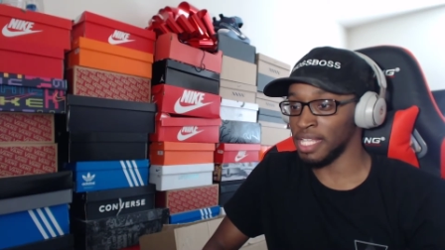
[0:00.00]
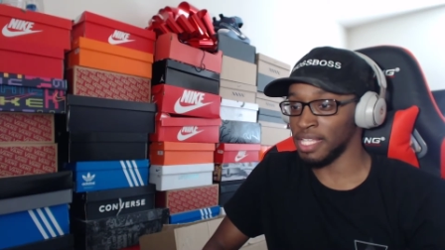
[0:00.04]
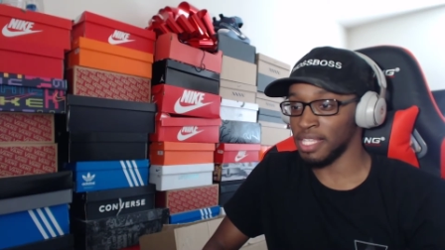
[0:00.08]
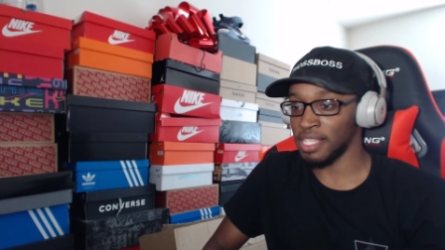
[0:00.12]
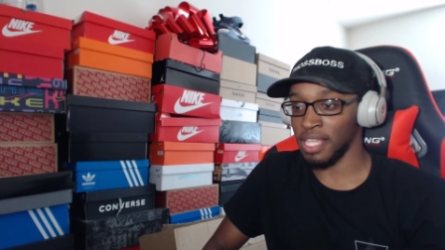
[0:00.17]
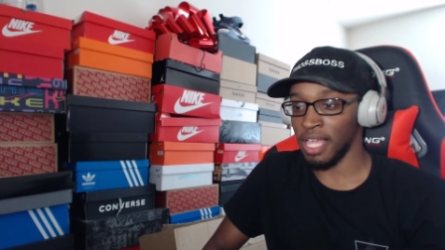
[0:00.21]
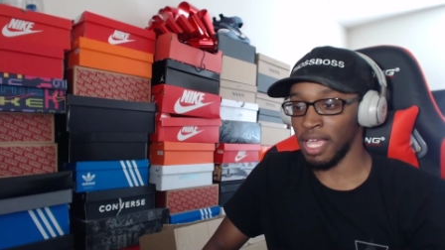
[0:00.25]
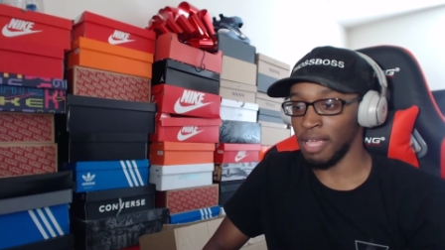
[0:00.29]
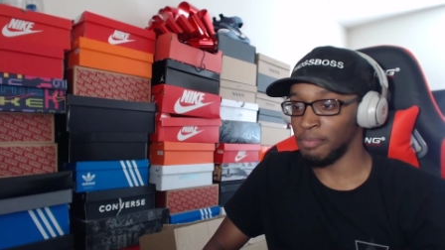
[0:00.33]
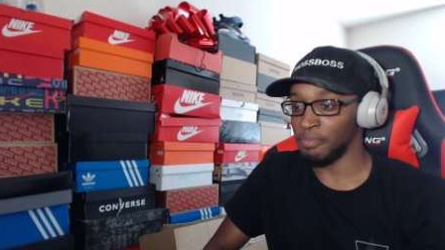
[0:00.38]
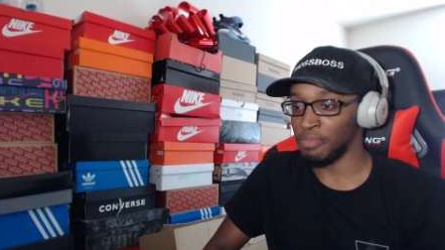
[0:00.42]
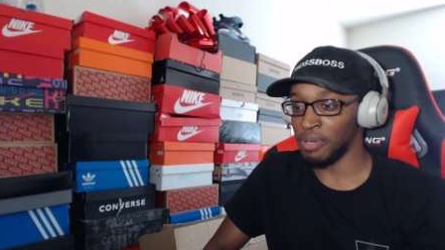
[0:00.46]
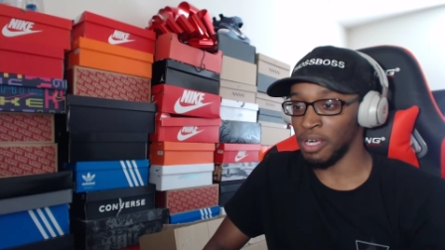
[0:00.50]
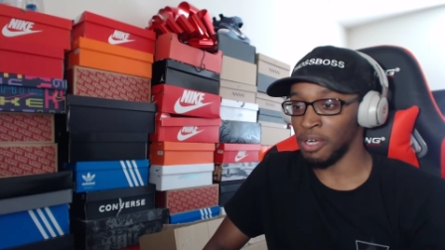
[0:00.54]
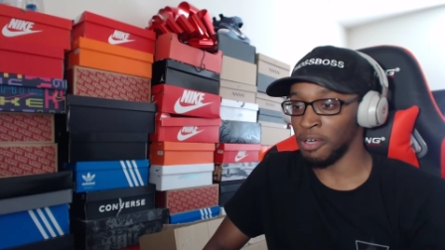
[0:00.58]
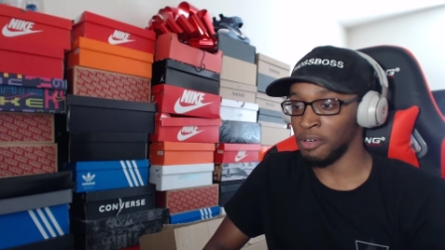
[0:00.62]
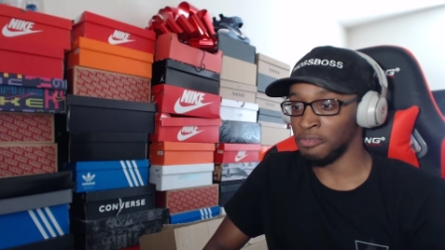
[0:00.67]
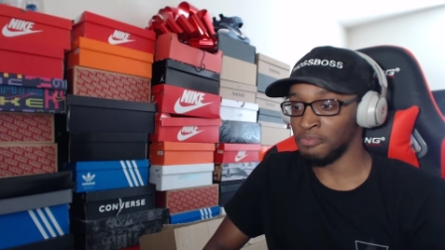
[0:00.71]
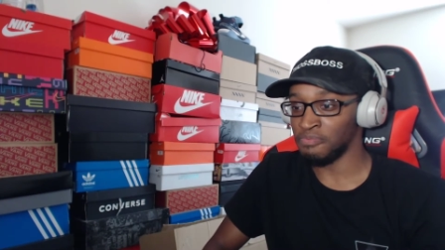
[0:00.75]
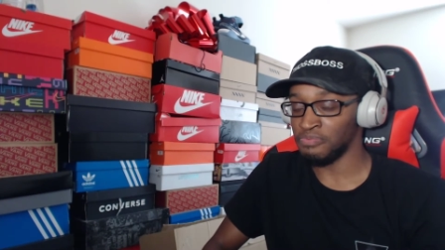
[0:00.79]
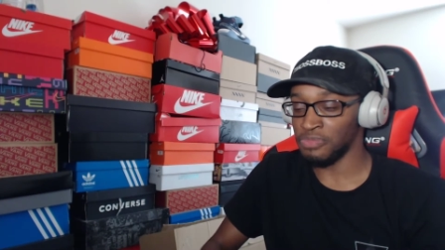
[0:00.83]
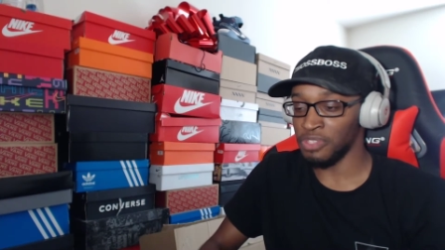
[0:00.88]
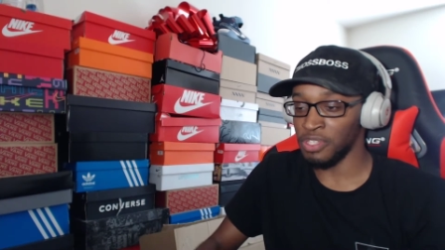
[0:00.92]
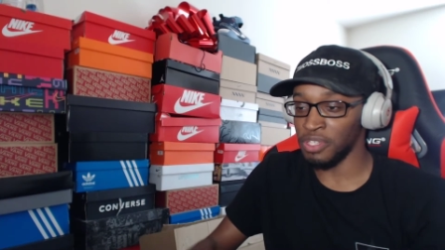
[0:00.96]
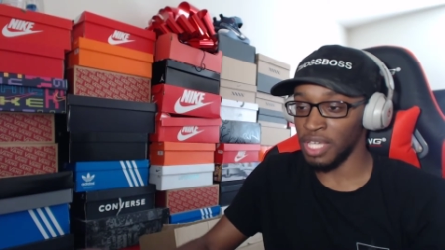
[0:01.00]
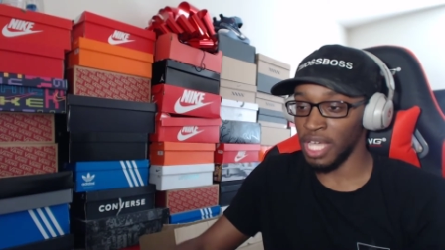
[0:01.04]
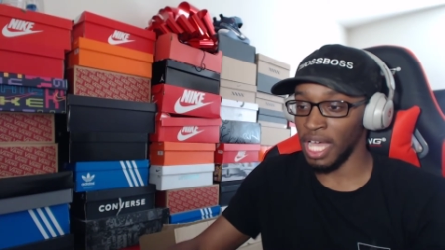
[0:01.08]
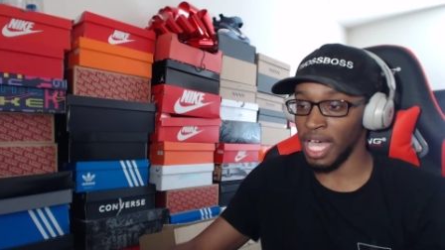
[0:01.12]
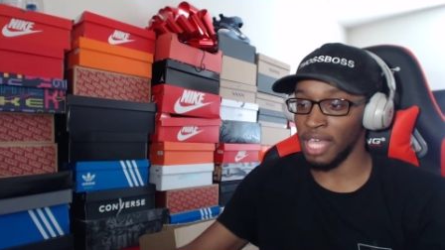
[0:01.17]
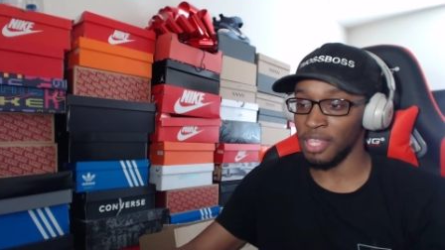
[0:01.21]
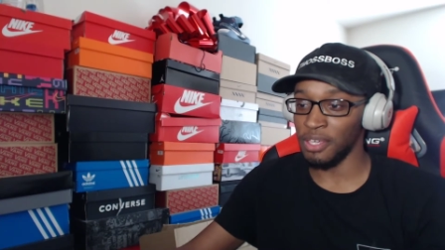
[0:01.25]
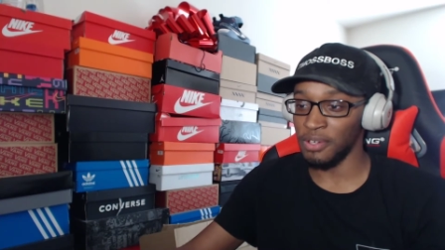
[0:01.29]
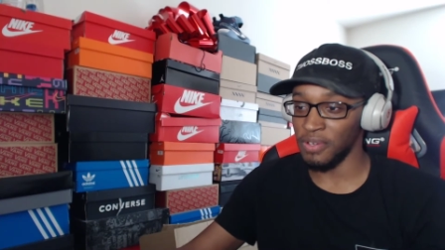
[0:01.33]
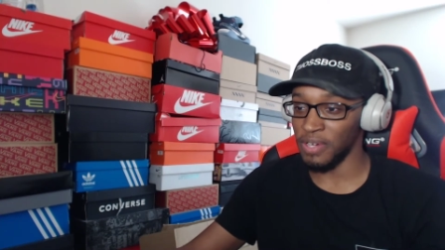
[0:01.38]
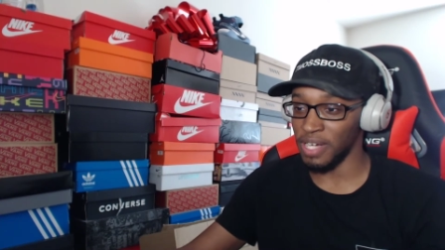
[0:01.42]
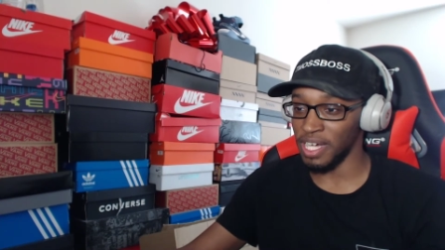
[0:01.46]
It's like, bro, you
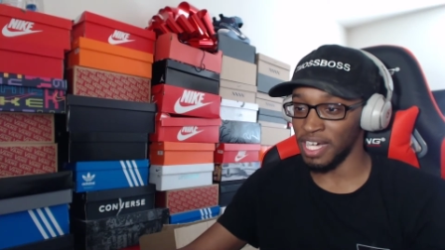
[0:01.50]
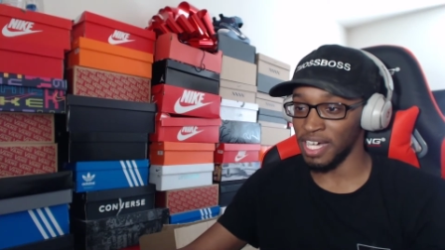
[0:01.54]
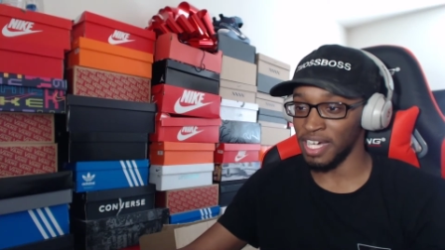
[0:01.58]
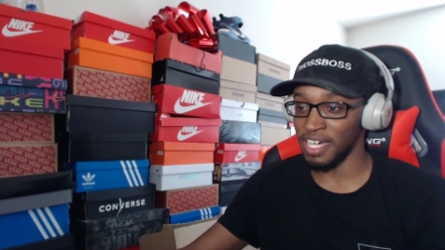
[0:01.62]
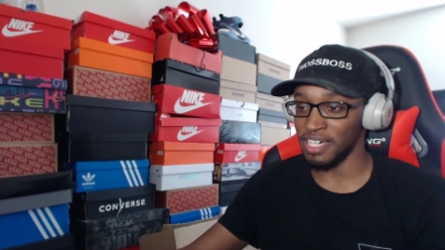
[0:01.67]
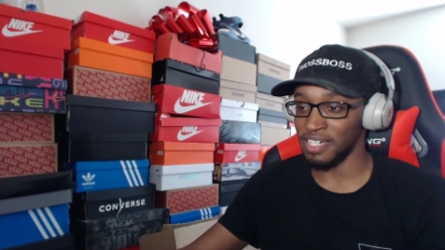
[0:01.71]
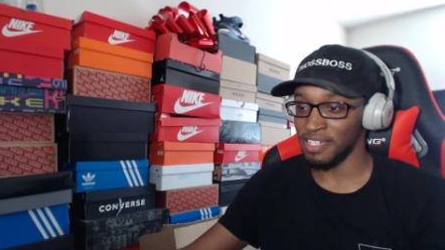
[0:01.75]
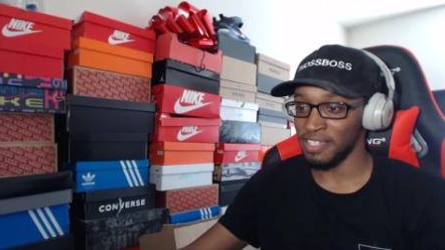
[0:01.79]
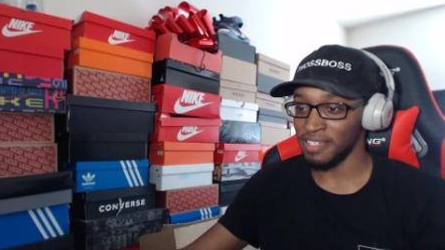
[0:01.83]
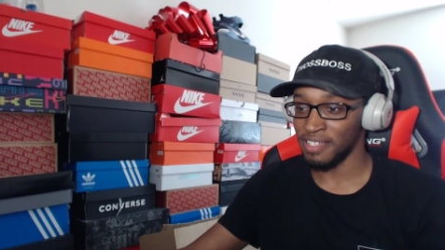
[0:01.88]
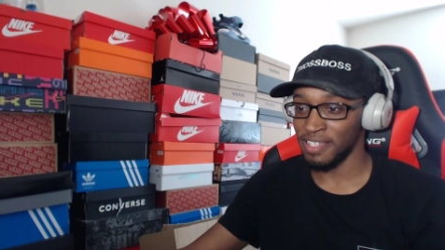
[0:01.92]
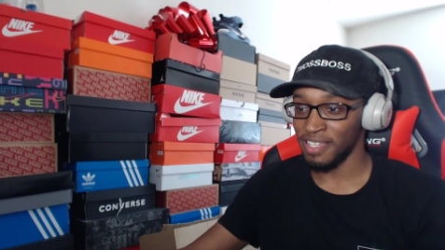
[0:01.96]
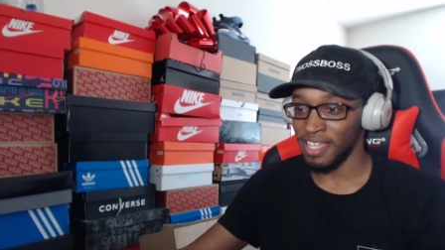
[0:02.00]
got to uh